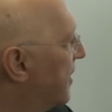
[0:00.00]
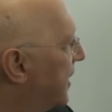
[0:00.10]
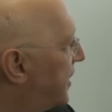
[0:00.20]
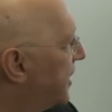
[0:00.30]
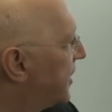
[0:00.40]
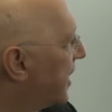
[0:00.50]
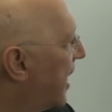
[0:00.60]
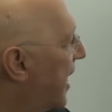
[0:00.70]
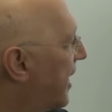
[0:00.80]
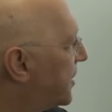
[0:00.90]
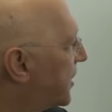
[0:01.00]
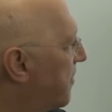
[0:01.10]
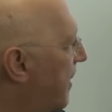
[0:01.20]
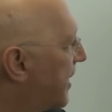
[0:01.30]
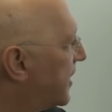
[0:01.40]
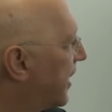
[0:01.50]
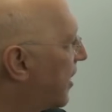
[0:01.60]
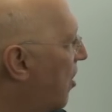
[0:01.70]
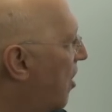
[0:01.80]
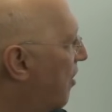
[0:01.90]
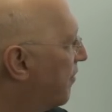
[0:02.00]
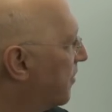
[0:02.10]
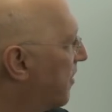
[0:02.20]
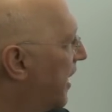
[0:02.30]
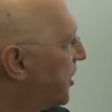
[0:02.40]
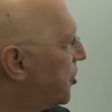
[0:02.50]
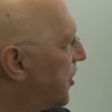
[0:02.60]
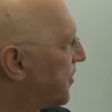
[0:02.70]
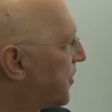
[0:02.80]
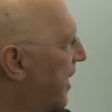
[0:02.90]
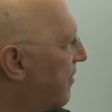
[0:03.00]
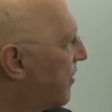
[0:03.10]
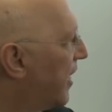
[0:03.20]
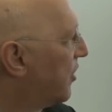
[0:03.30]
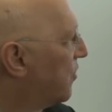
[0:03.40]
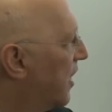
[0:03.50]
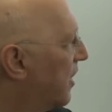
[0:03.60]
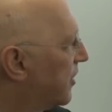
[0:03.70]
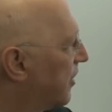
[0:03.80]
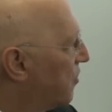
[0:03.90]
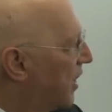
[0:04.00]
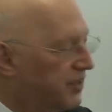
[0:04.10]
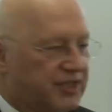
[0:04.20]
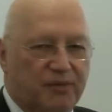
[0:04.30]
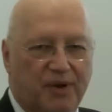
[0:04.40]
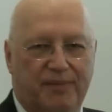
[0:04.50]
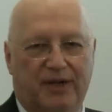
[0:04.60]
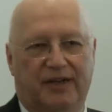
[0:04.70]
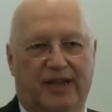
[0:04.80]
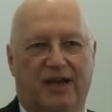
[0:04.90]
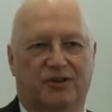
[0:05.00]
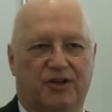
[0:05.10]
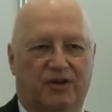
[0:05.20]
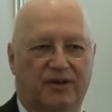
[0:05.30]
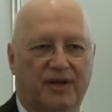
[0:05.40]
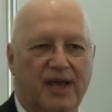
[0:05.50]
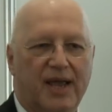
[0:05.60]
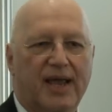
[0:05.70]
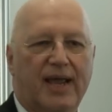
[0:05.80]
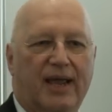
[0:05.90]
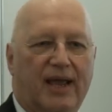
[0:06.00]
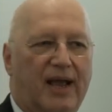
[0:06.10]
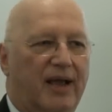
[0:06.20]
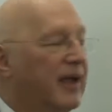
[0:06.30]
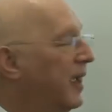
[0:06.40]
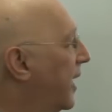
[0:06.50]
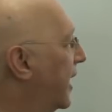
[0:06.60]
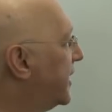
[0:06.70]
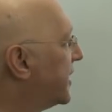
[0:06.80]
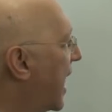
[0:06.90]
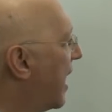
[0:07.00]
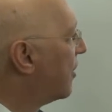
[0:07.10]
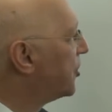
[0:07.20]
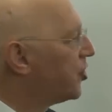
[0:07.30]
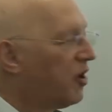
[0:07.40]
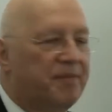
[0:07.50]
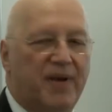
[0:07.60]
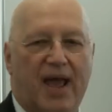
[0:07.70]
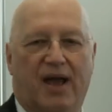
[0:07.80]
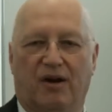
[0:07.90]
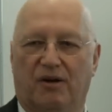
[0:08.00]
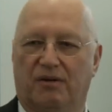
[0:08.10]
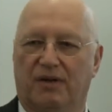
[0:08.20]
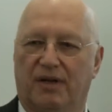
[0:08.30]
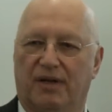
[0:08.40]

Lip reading: This is a schematic of the relationships we have around the world and the ones that we're building out on. It is our job now